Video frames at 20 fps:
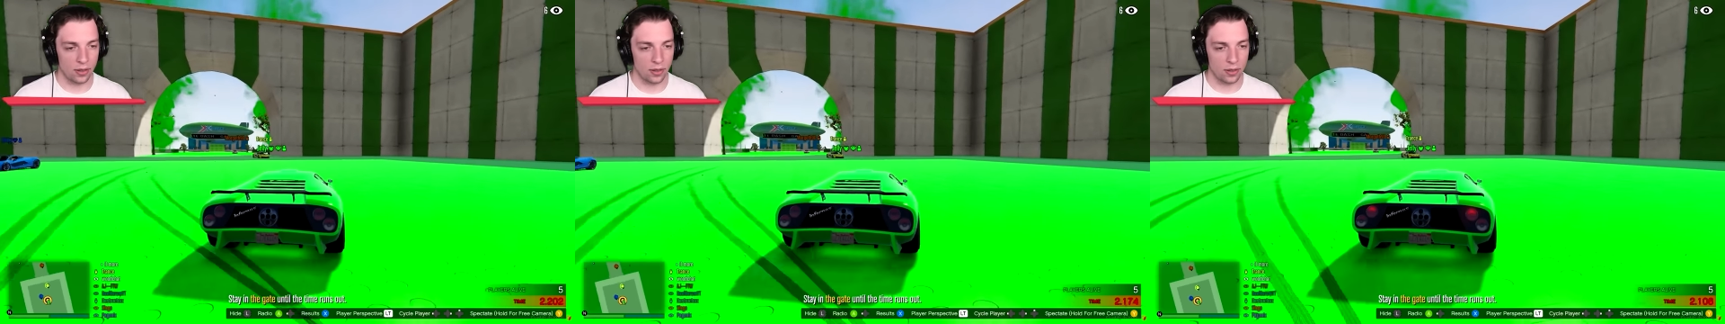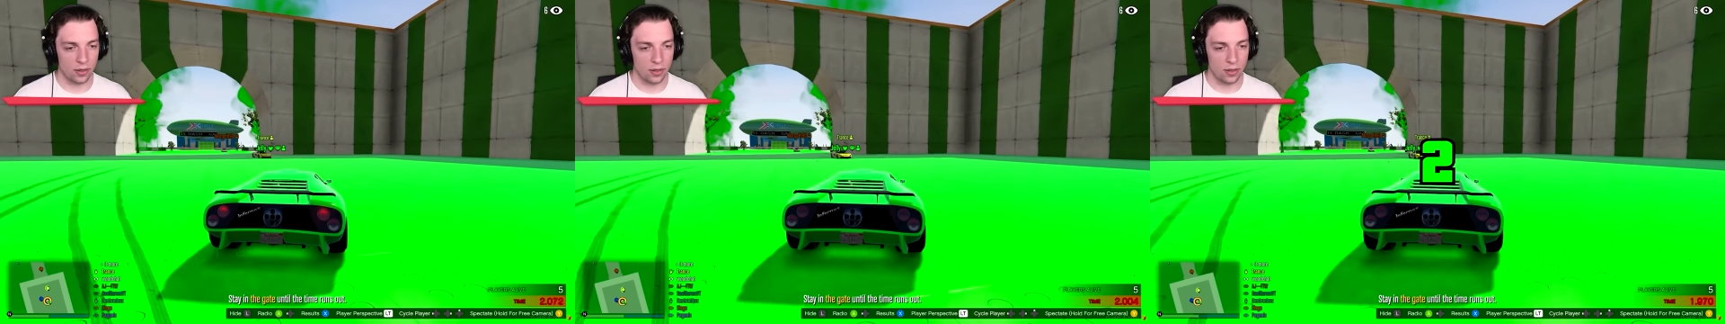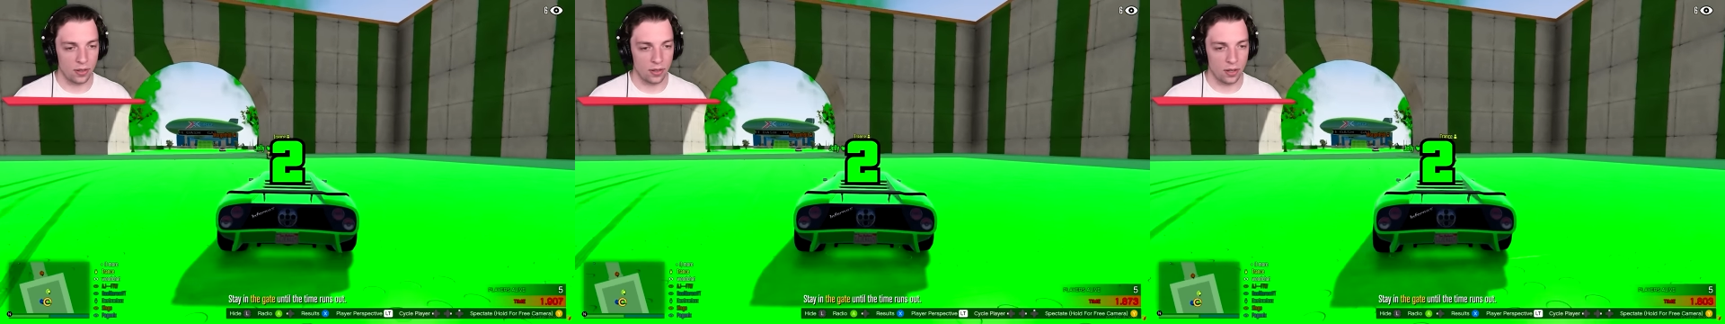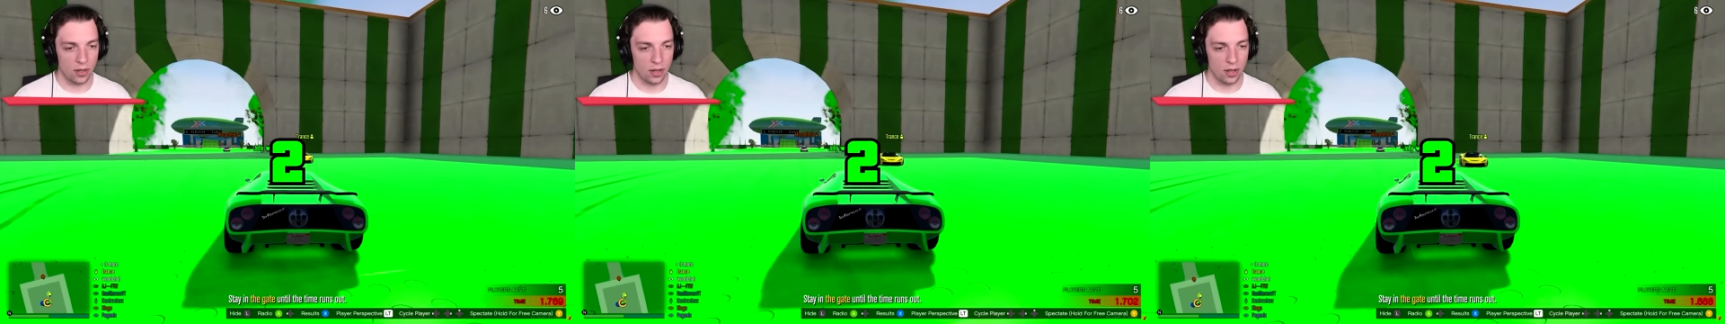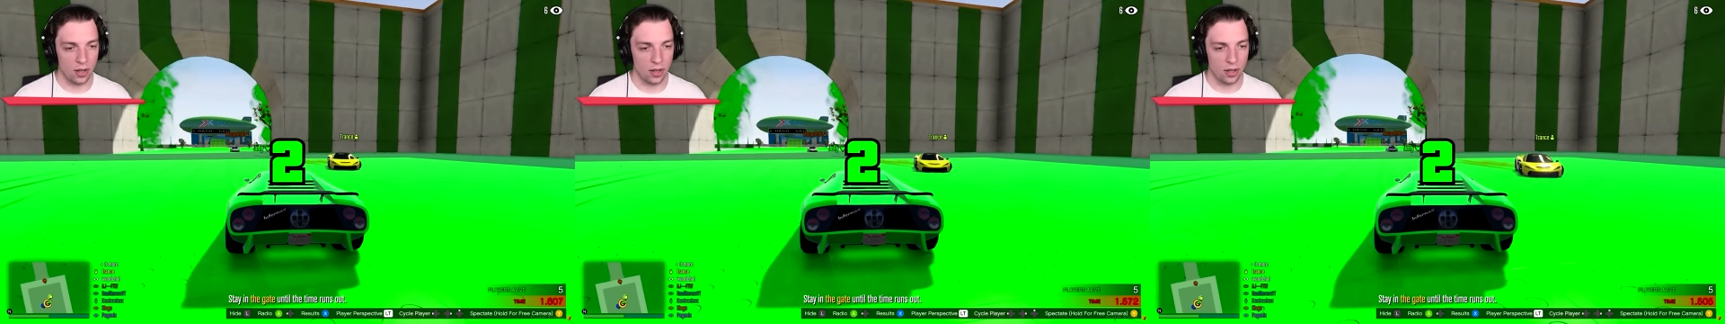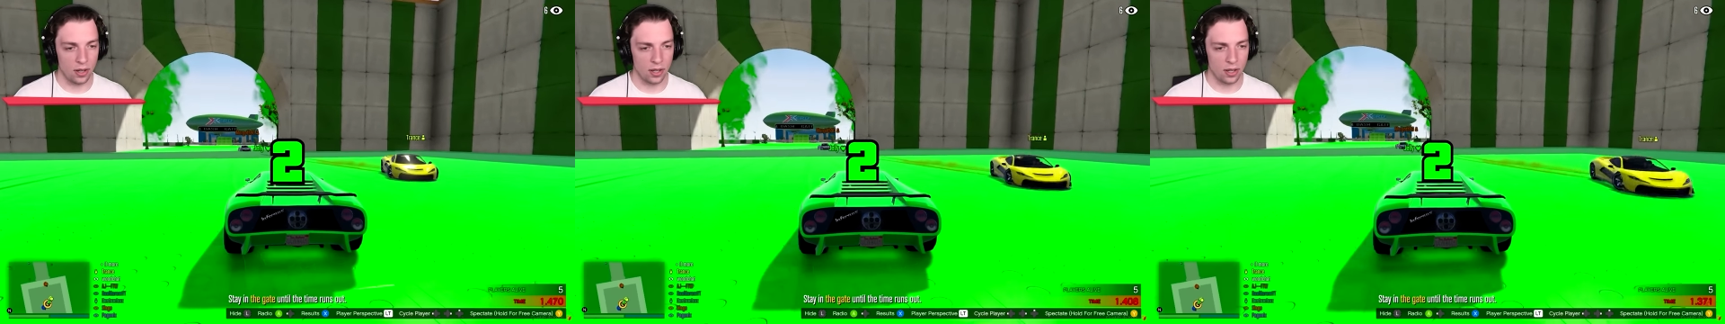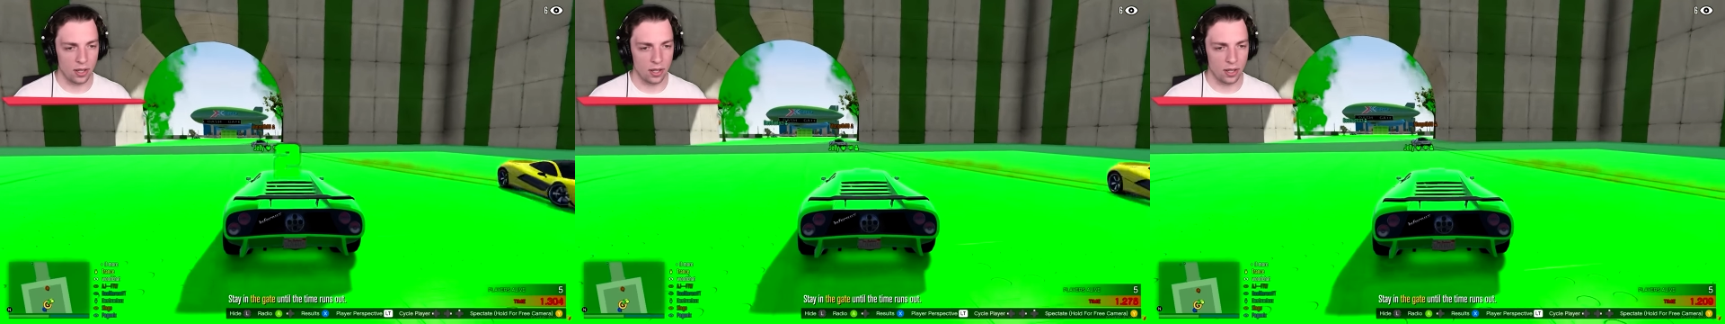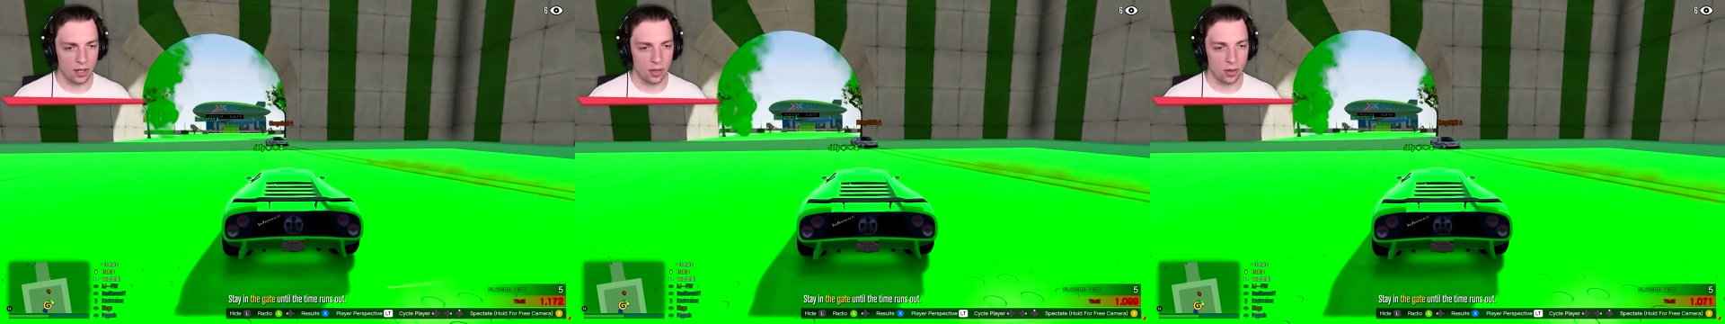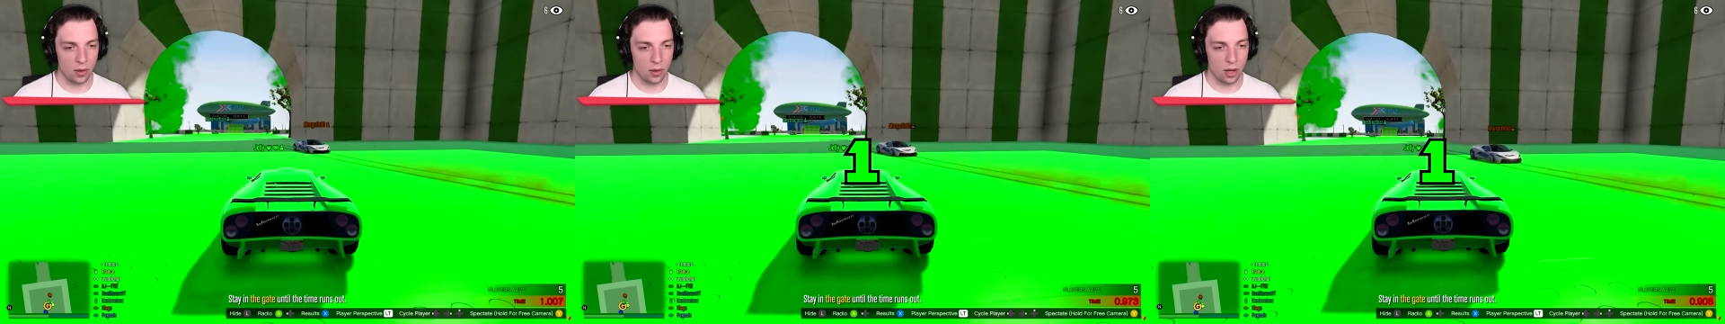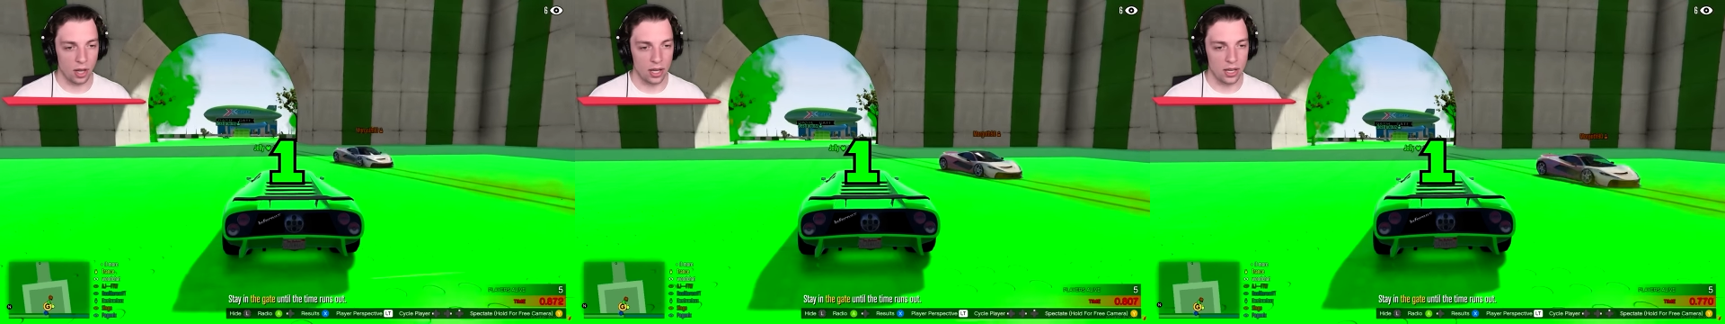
We got 3, 4. Oh,